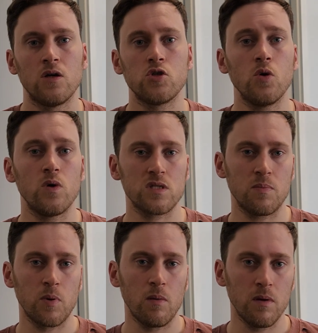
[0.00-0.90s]
So what's
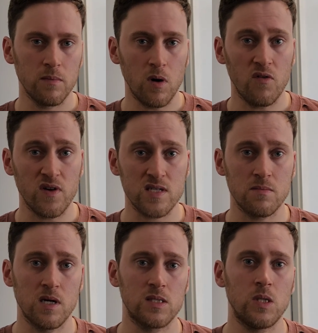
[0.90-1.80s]
the problem of
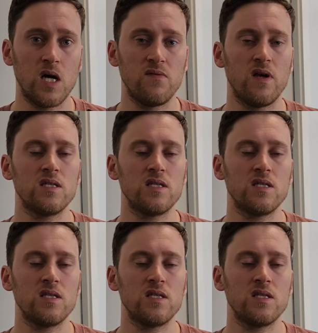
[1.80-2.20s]
SMR drive?